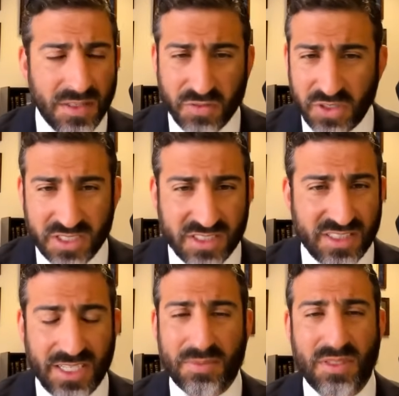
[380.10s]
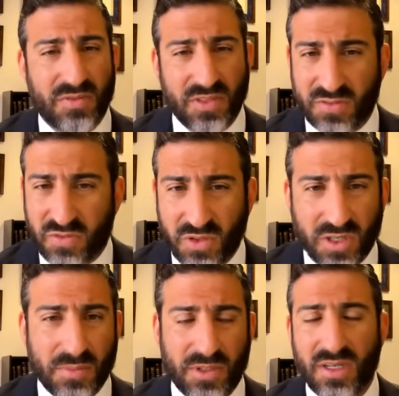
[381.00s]
the verdict slip, the verdict
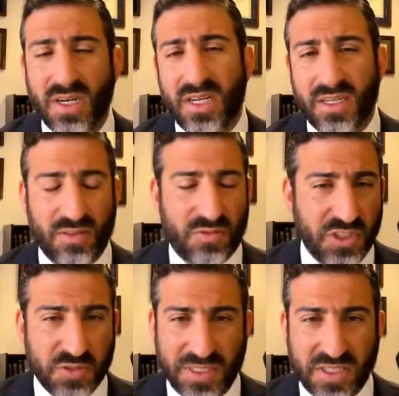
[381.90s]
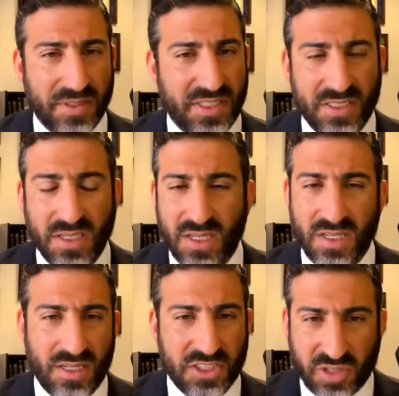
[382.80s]
form, or confused by some of the
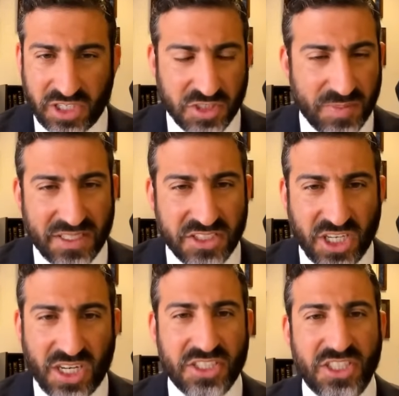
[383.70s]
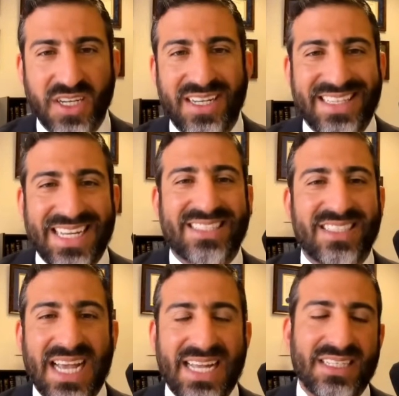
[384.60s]
instructions by the judge,
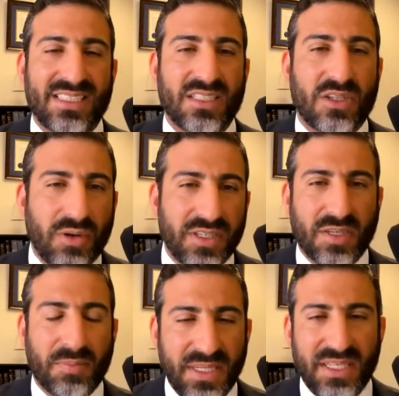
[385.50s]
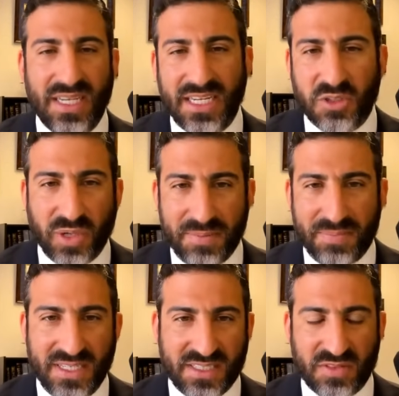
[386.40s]
that's not going to be a
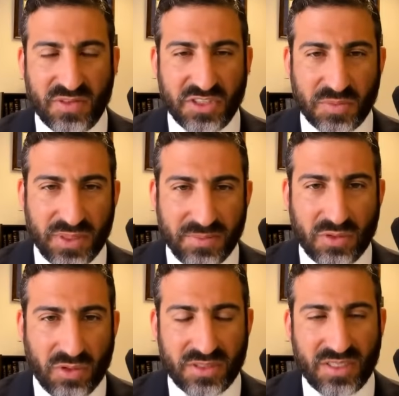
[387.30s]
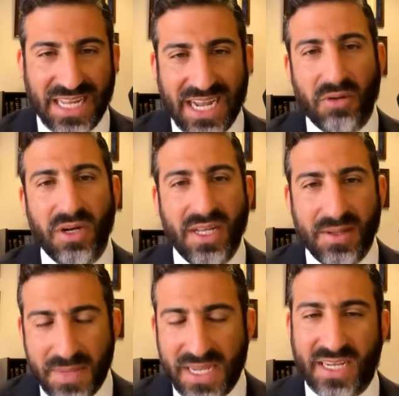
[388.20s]
great basis for the Supreme Court to now
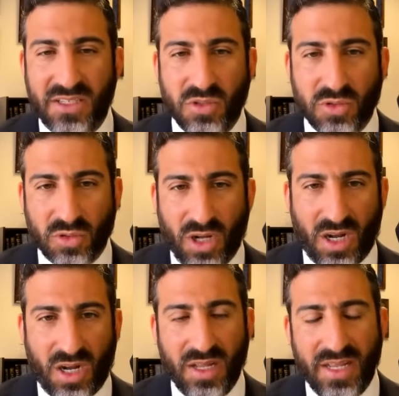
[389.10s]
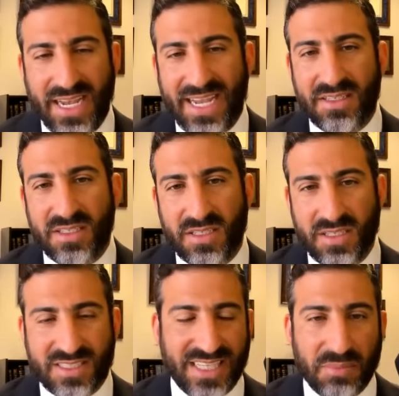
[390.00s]
make a new law and
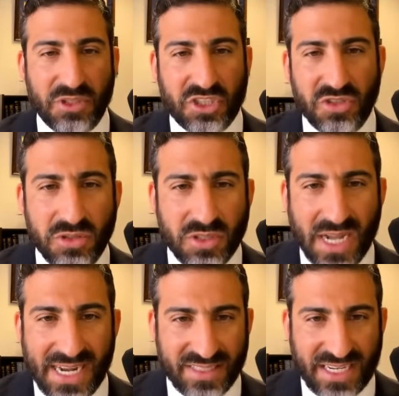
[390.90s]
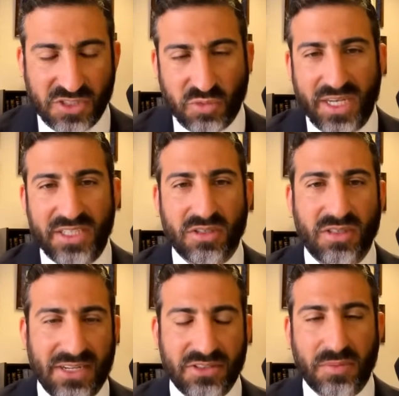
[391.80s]
establish new guidelines when you're
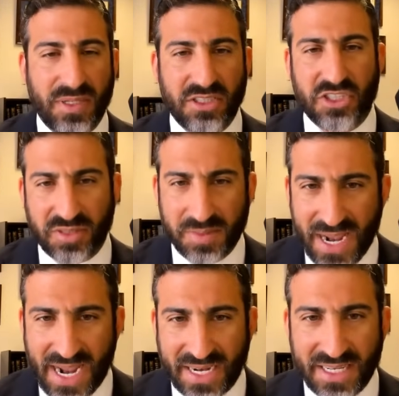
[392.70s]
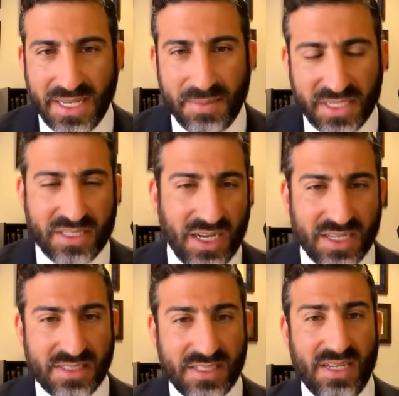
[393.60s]
allowed to bring the jury back.
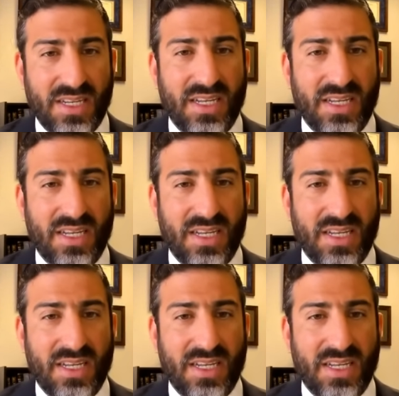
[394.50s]
Because